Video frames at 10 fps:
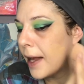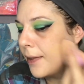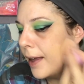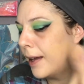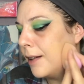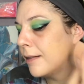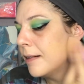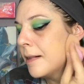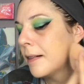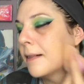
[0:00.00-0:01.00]
and then
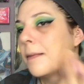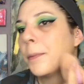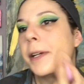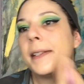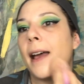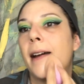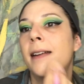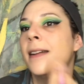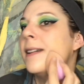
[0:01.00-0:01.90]
pretty sad.